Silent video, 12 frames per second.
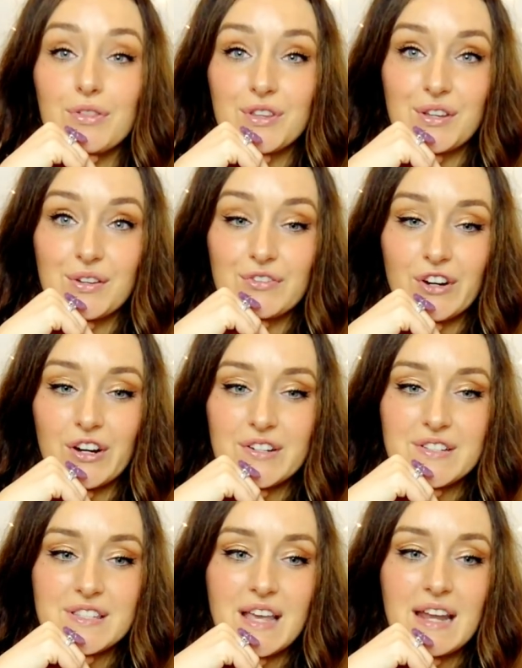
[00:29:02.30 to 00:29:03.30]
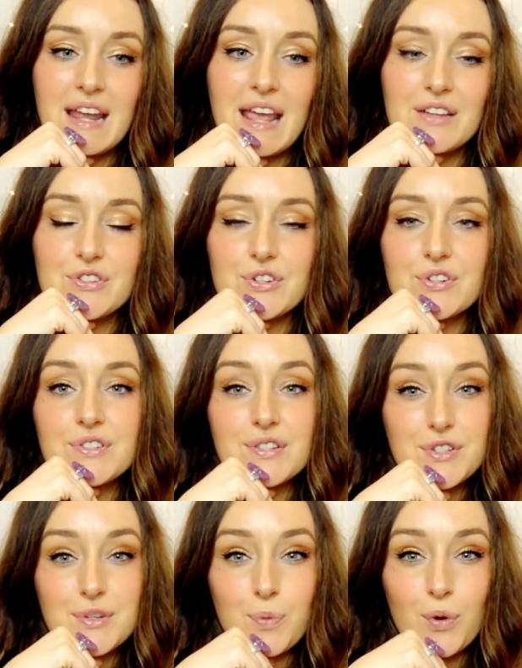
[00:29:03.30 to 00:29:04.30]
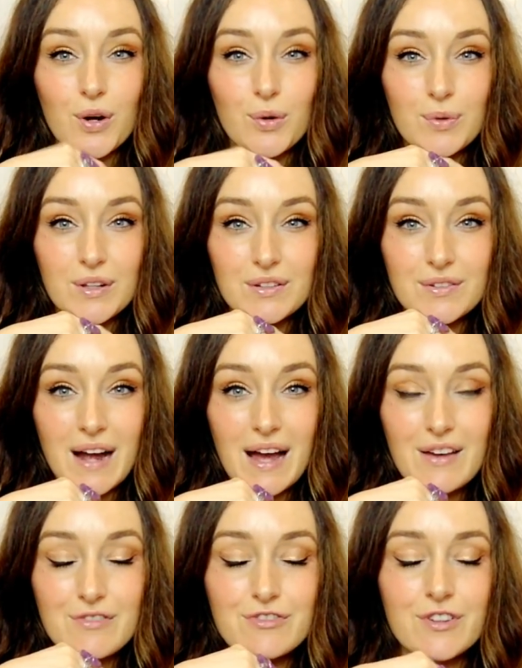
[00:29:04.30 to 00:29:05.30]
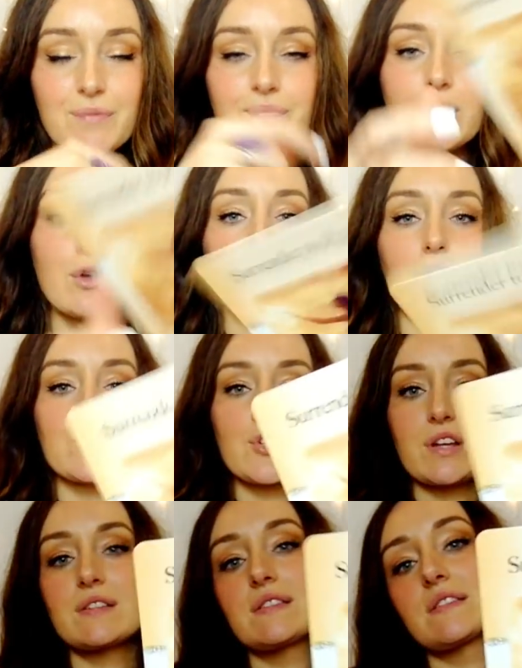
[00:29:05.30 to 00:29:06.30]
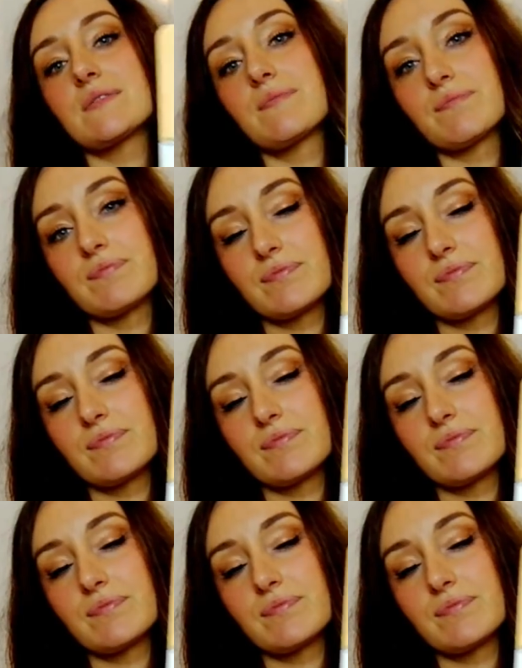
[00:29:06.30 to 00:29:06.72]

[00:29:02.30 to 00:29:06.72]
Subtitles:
the universe, and answers and support will arrive. Gorgeous.